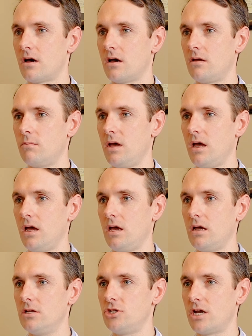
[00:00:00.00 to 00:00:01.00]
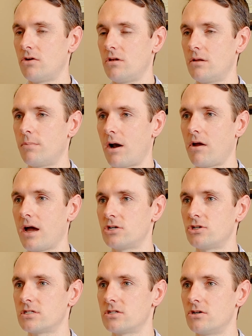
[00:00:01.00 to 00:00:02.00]
I'm a general and
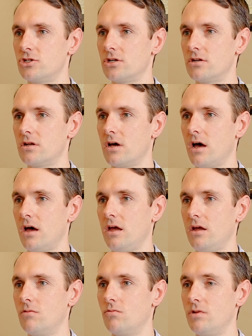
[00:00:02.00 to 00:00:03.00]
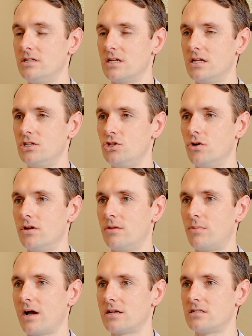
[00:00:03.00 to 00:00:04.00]
bariatric surgeon. I recently joined the
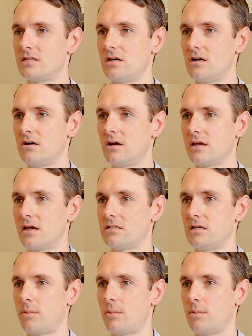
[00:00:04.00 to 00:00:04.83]
practice here at KC